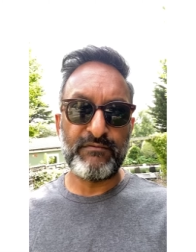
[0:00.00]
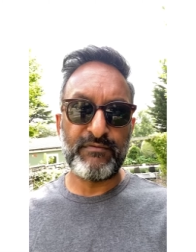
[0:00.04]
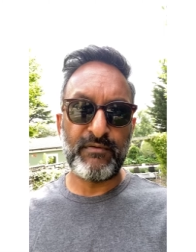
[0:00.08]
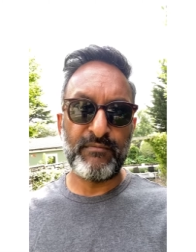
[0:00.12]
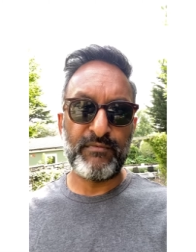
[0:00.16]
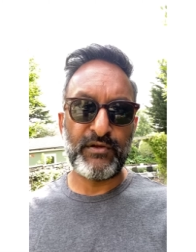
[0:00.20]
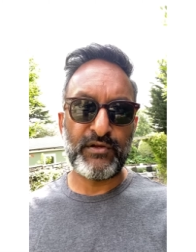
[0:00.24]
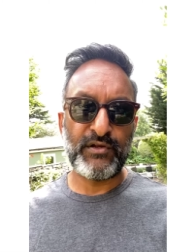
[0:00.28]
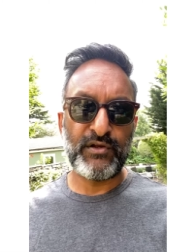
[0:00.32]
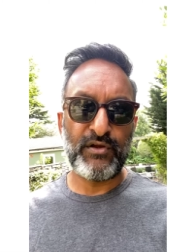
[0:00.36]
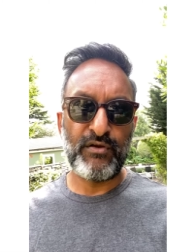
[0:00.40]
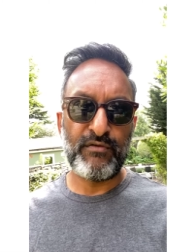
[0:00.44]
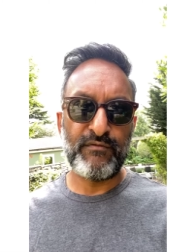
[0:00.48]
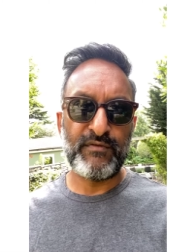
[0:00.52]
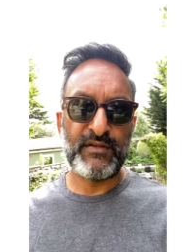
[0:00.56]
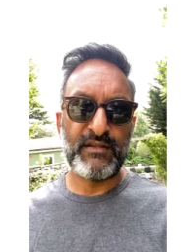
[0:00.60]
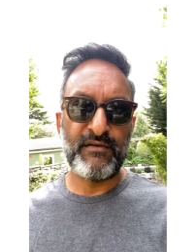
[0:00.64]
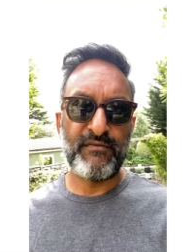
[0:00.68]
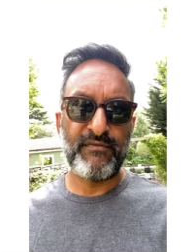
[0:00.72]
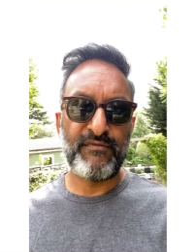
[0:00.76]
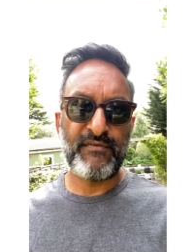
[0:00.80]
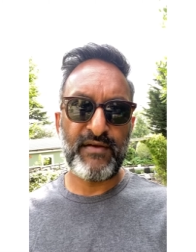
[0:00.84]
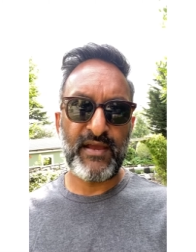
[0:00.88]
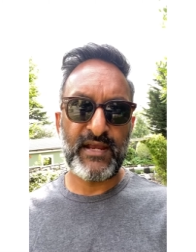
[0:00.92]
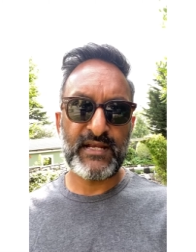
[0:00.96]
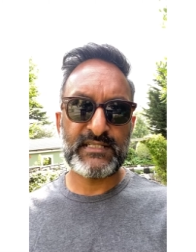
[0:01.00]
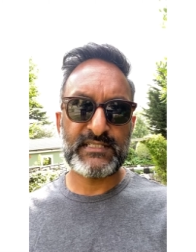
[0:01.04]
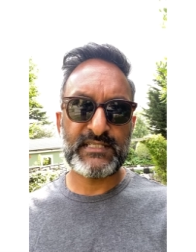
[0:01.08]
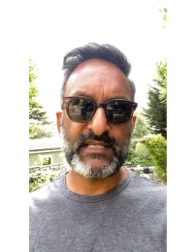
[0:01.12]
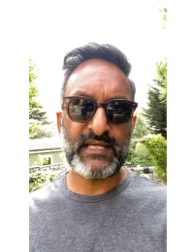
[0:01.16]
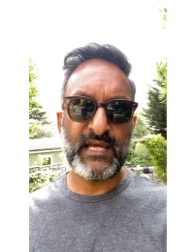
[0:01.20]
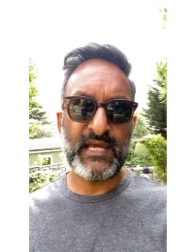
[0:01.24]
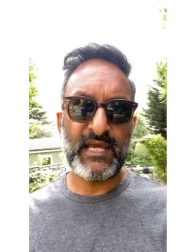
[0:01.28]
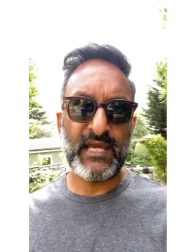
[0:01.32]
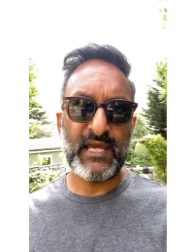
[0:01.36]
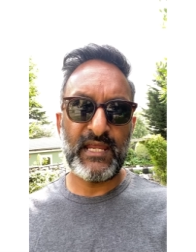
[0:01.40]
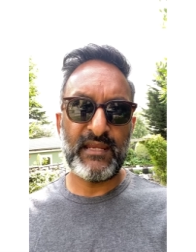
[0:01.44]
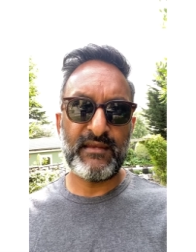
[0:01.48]
from the COVID effect,
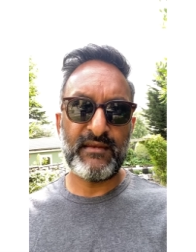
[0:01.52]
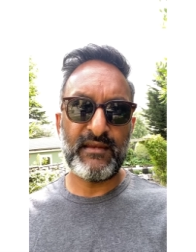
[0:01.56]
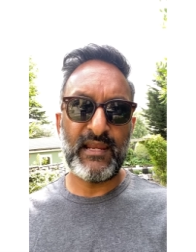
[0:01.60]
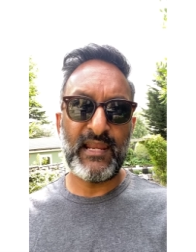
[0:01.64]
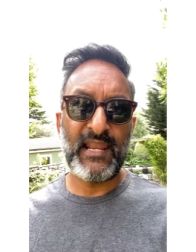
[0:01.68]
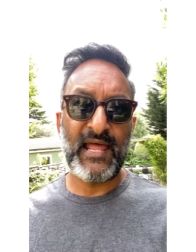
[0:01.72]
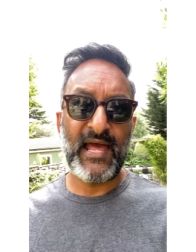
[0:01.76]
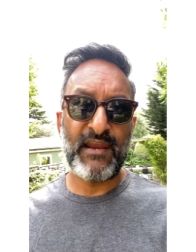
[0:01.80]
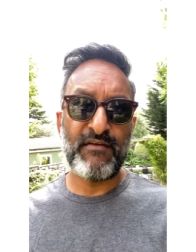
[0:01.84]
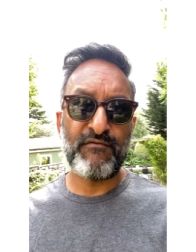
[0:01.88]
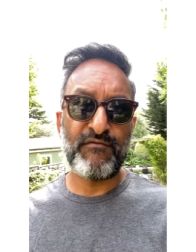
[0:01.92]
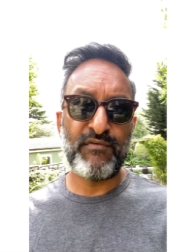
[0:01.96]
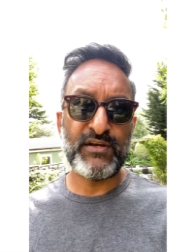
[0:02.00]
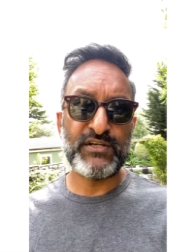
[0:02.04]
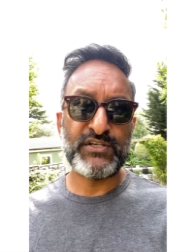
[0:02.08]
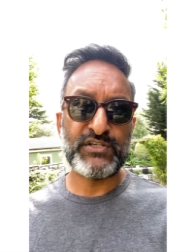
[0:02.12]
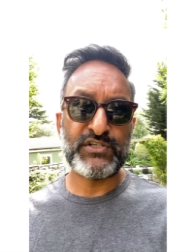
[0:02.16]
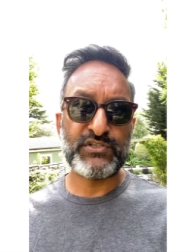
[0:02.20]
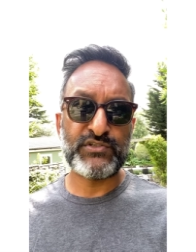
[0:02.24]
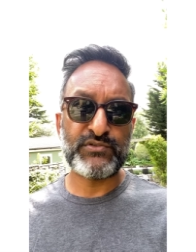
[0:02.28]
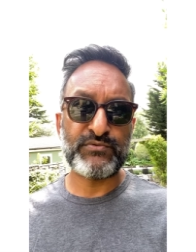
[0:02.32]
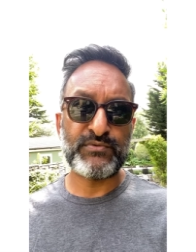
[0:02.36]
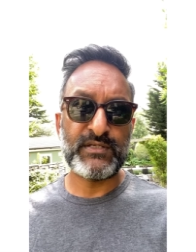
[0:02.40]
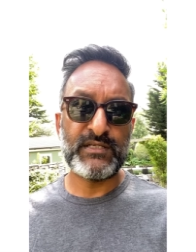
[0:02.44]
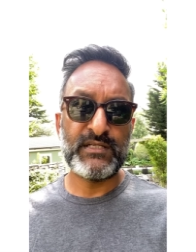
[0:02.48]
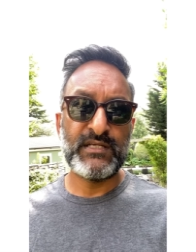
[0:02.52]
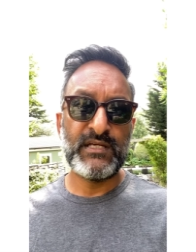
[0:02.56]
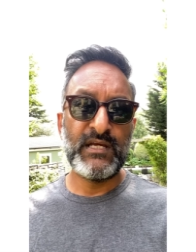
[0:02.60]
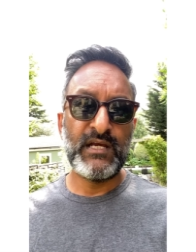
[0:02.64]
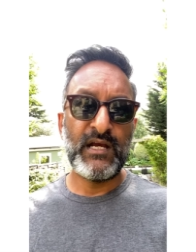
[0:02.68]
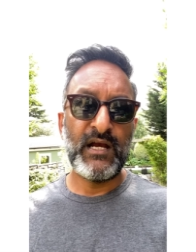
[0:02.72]
and land registry